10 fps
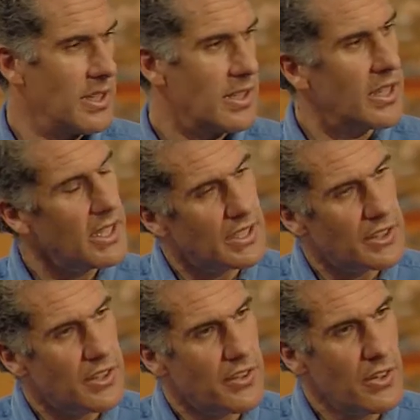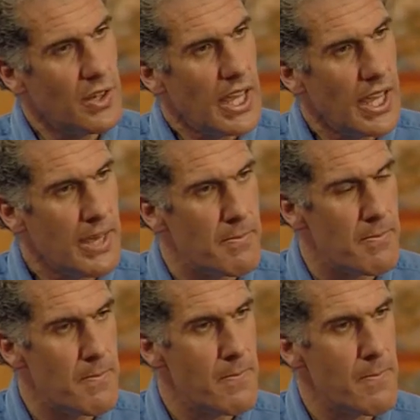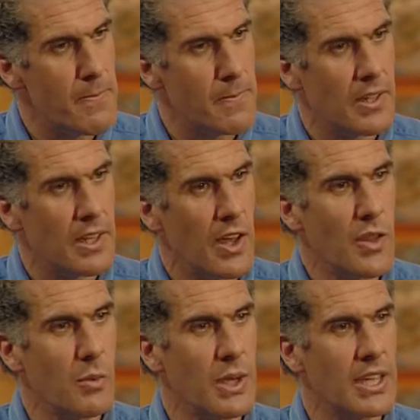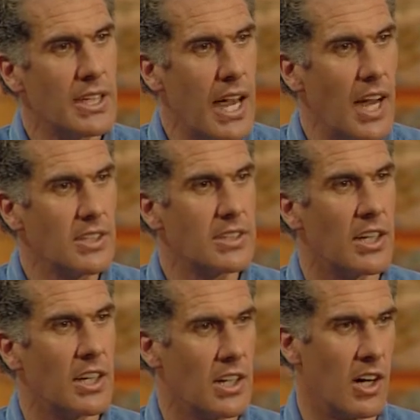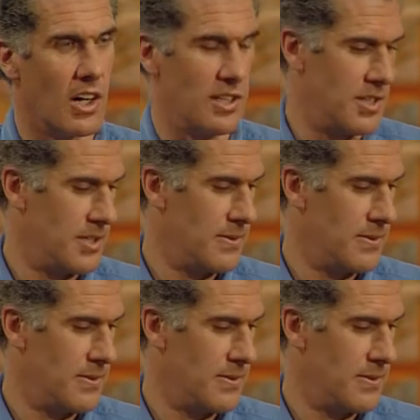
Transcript: That it's through him that we encounter God.